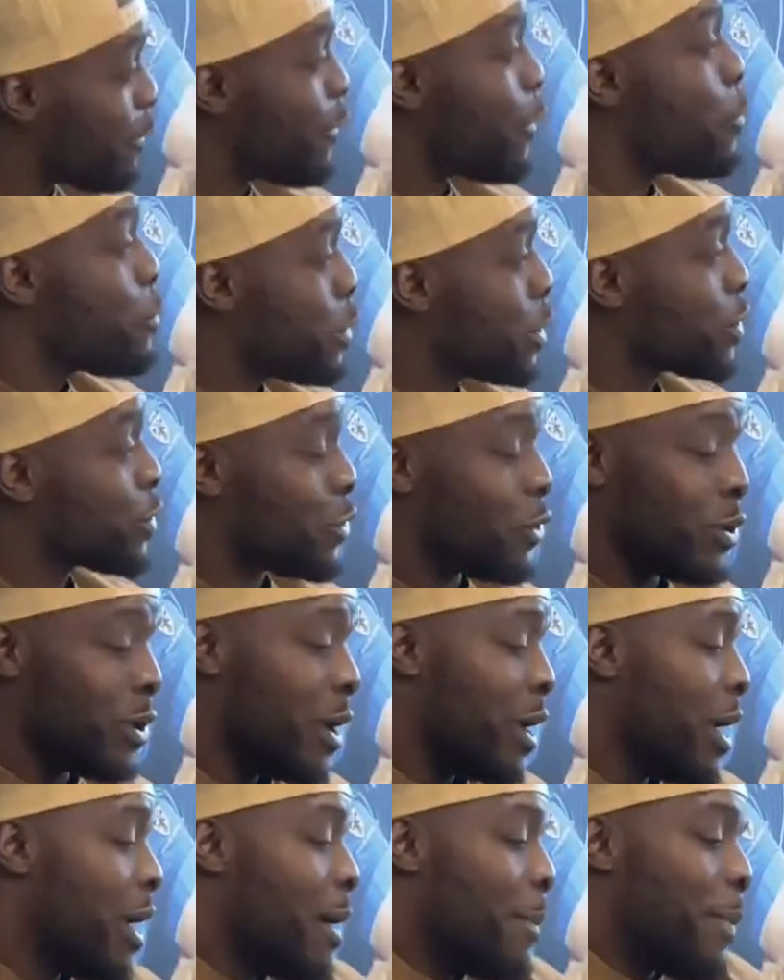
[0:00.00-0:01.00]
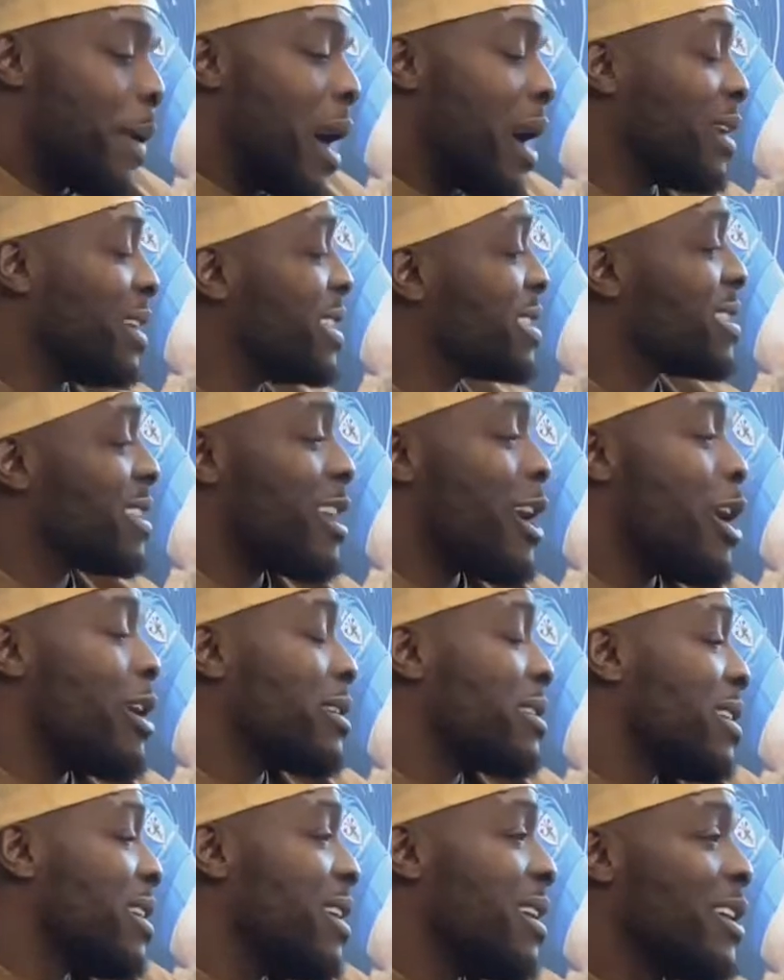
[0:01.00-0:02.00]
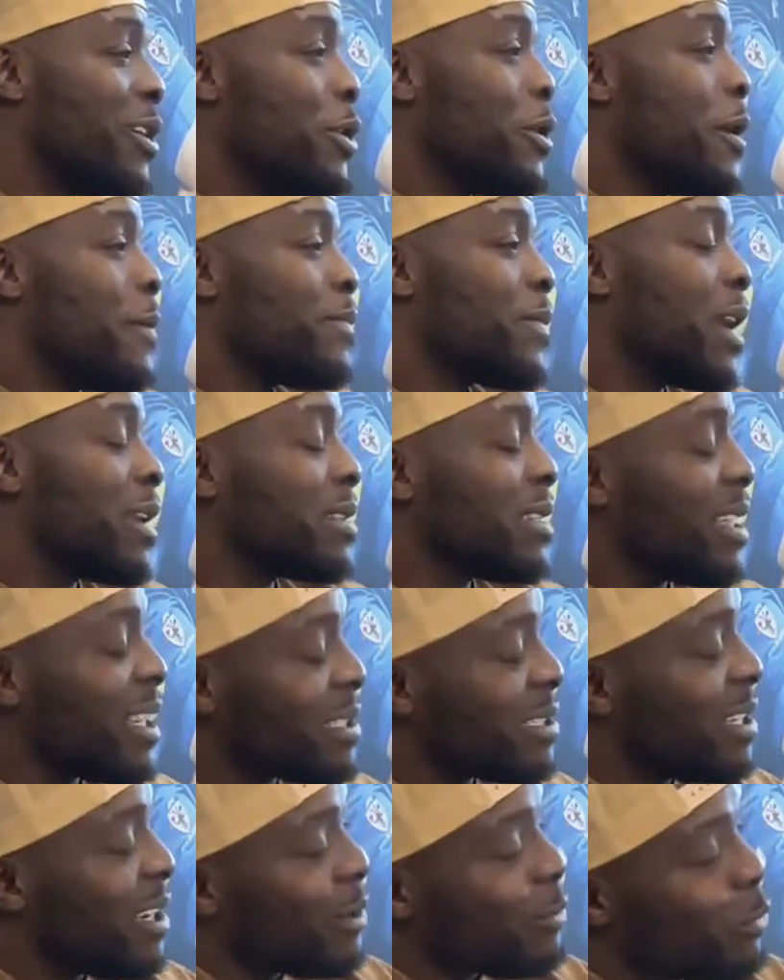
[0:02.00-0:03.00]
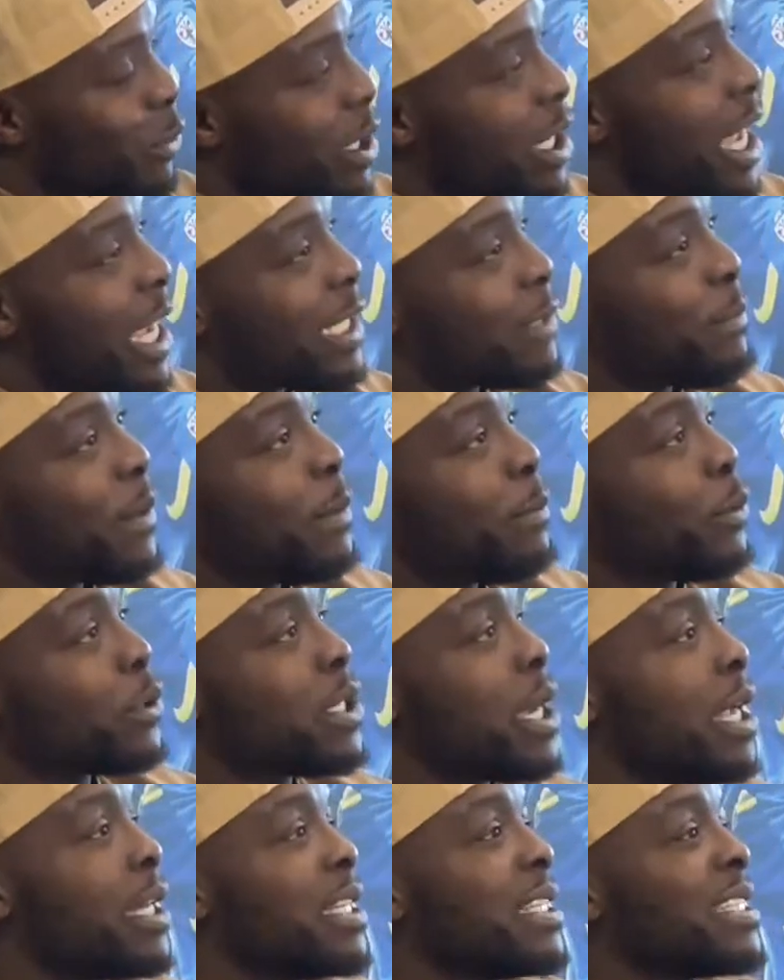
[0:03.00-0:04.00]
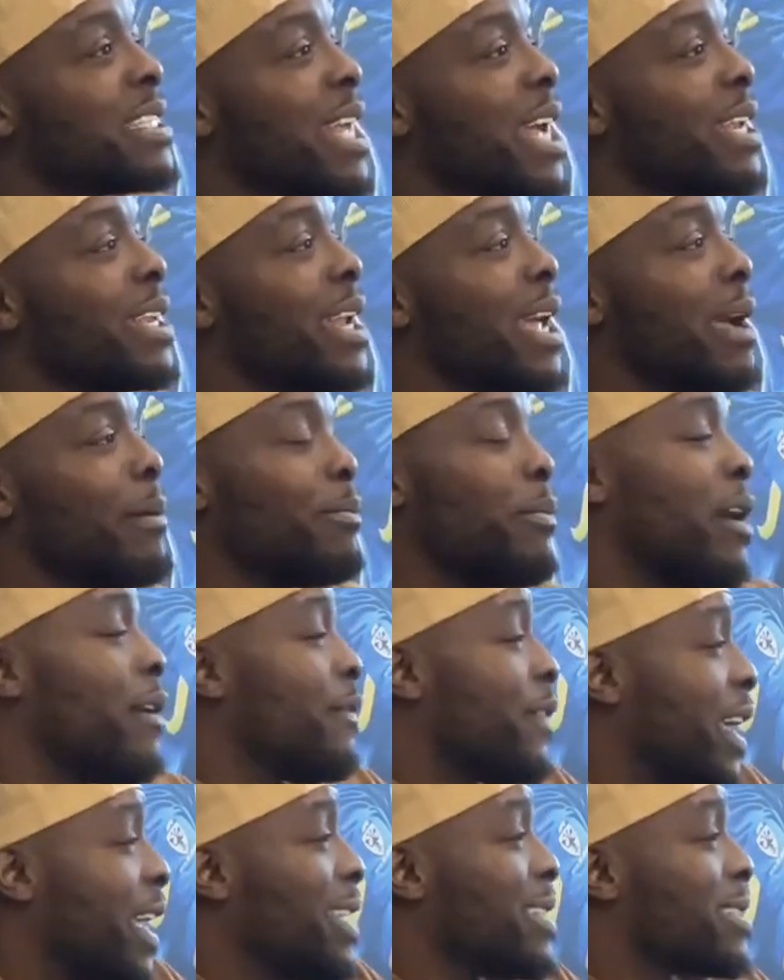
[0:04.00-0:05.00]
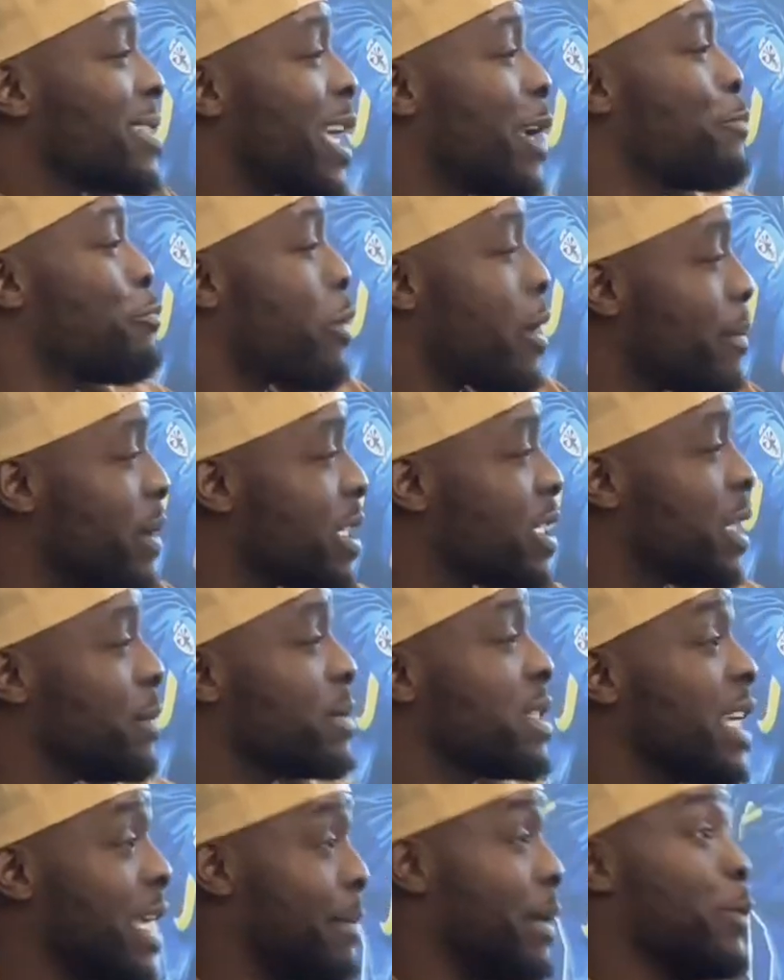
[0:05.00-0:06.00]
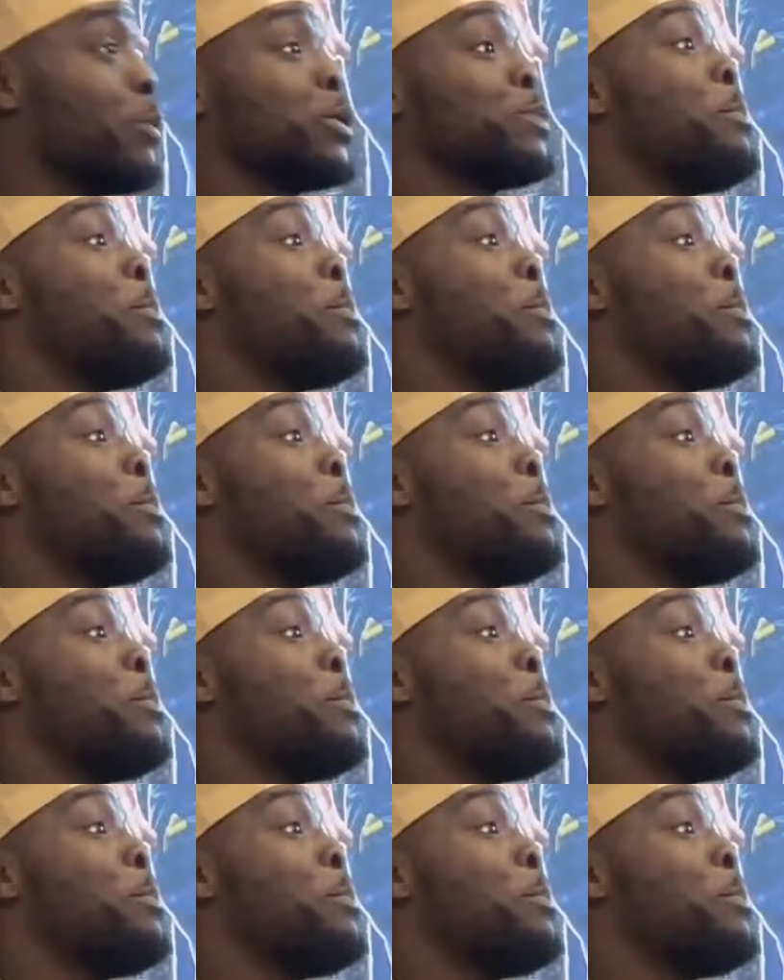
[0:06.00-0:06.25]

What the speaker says: to focus on. But listen, I would like people to understand that. But it's a Premiership team. It